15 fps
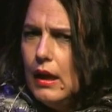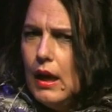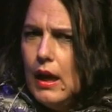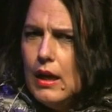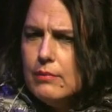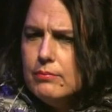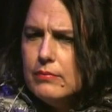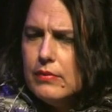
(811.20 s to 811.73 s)

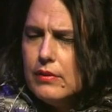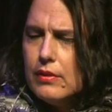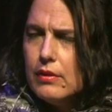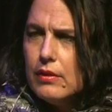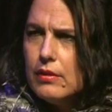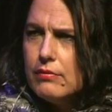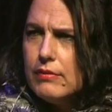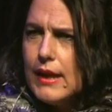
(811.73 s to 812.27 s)

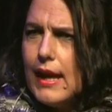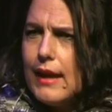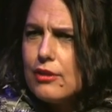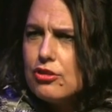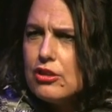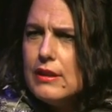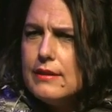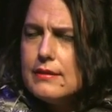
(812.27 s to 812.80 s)
the
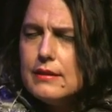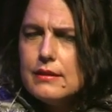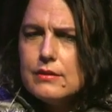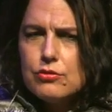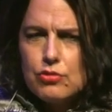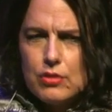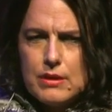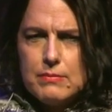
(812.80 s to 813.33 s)
reaction is
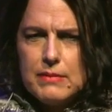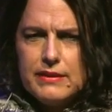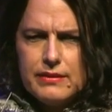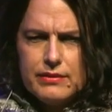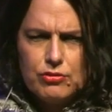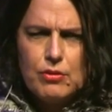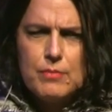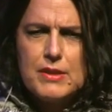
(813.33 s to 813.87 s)
extremely
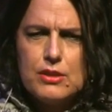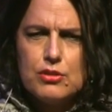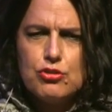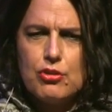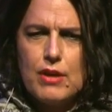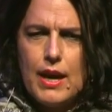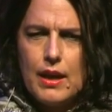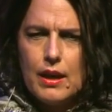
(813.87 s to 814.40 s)

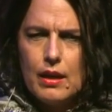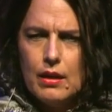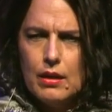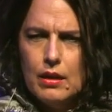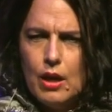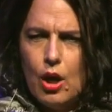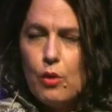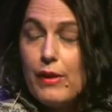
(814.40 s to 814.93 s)
discriminatory.
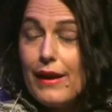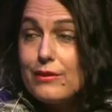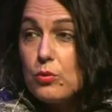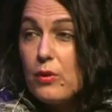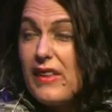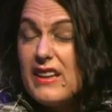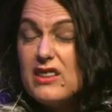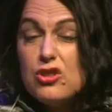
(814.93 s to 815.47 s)
Oh, that's
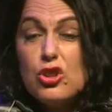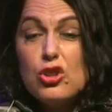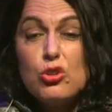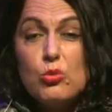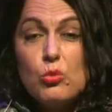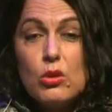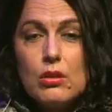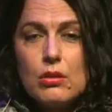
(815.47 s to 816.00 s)
what they do.